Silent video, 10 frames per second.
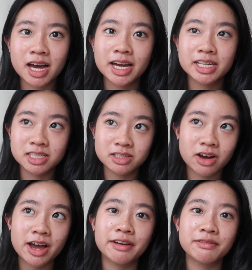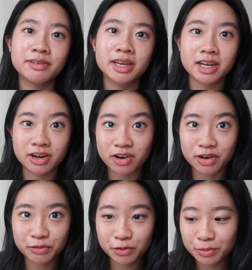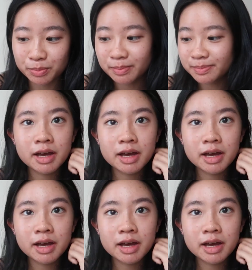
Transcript: I did not have an aircon room.